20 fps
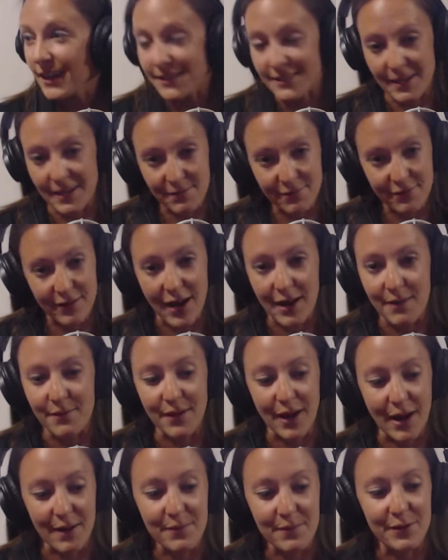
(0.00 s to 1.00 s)
Except for I,
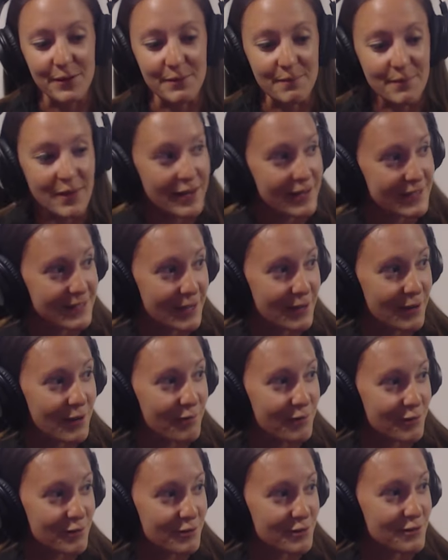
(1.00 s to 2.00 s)
I will admit because I know
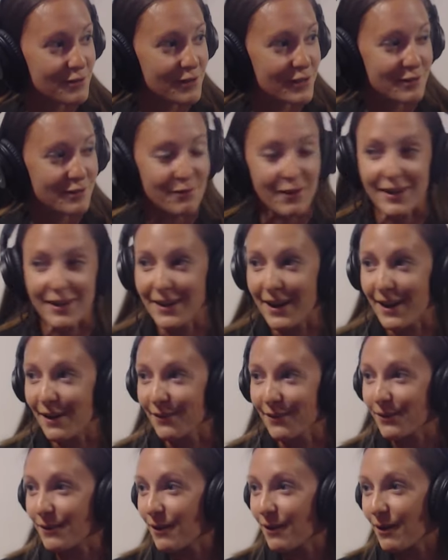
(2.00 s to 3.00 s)
if they're students right
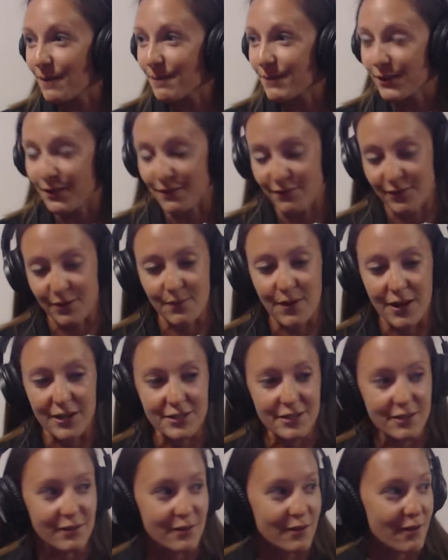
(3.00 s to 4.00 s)
now, they'll call if they're
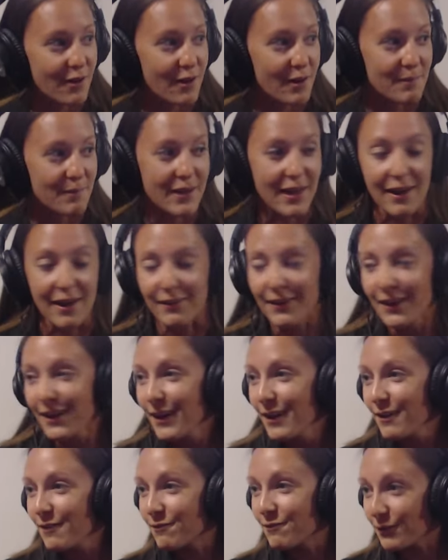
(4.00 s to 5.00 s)
watching, they'll call me out.
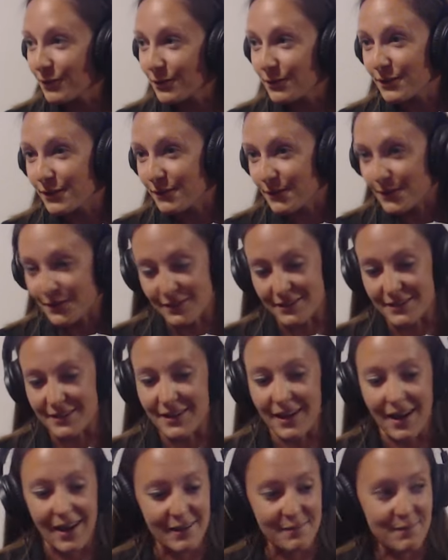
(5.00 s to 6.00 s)
Flute was
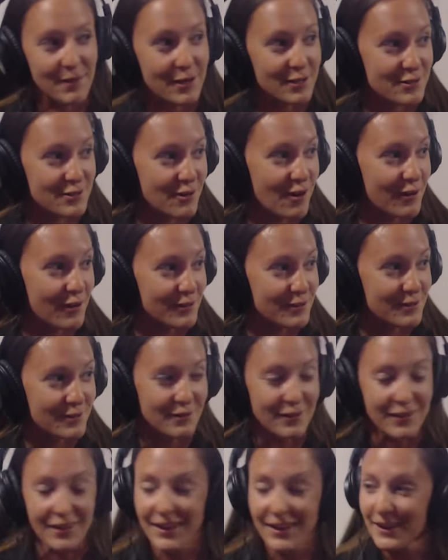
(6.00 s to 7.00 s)
not my strong
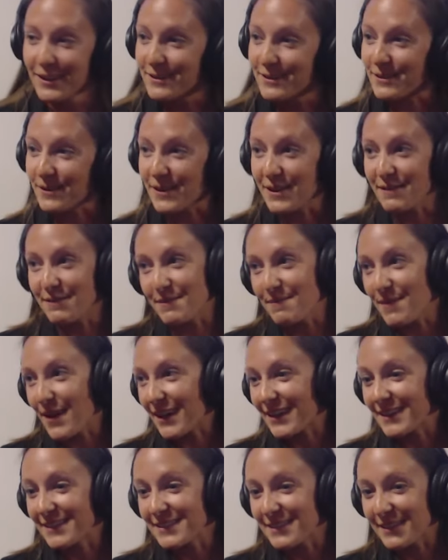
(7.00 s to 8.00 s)
suit. so even
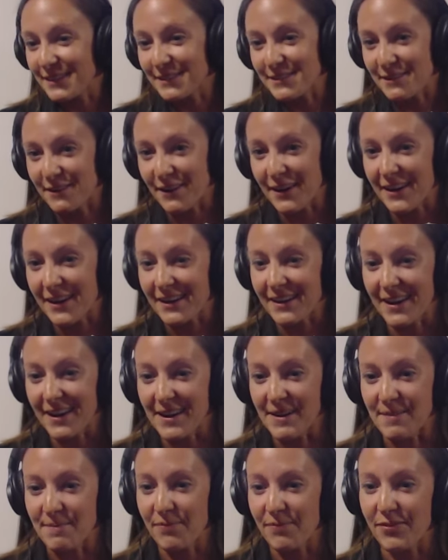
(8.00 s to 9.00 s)
back in sixth grade,
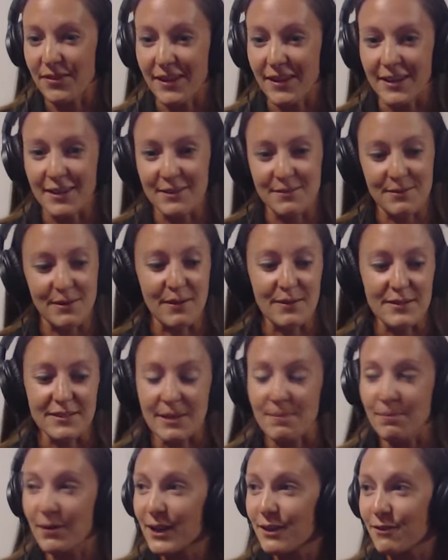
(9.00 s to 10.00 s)
um, the kids would always
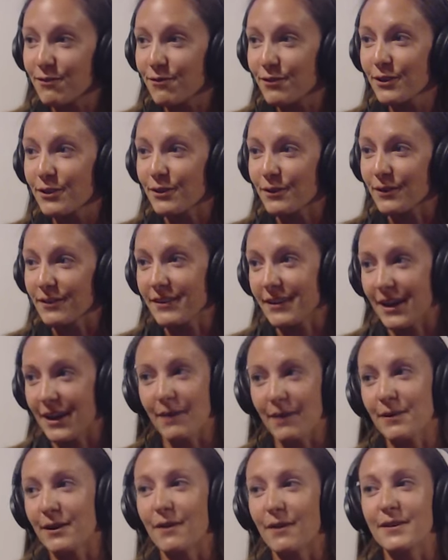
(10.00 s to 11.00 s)
say, "Play the flute," and
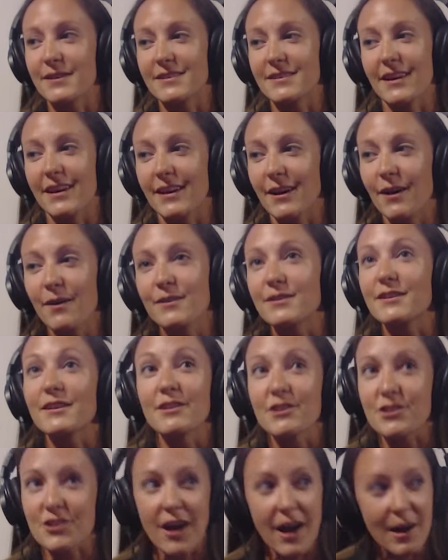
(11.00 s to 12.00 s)
I would always say, "Oh, it's in
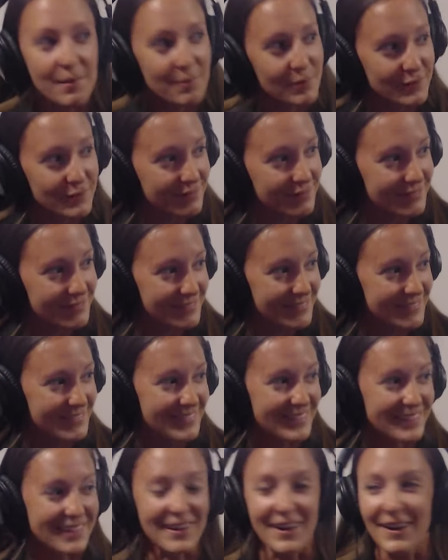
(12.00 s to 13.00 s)
the shop," you
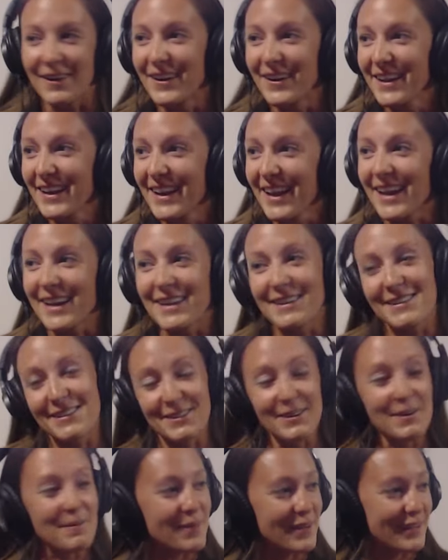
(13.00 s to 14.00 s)
know? and it's
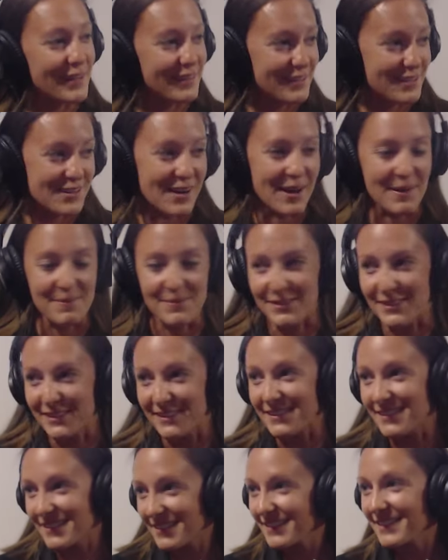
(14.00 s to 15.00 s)
still been in the shop
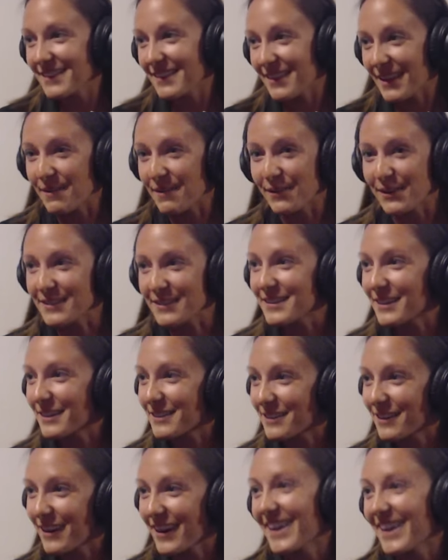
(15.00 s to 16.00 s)
since they were in
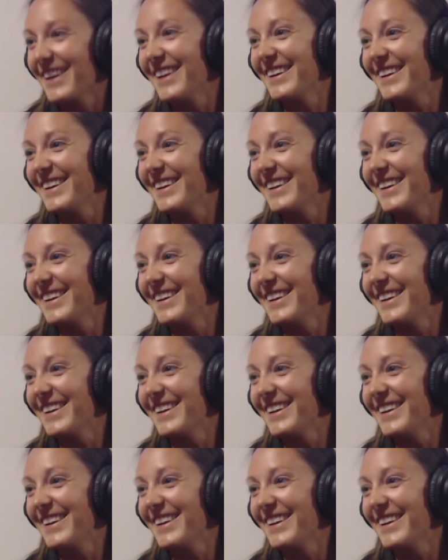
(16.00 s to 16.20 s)
sixth grade.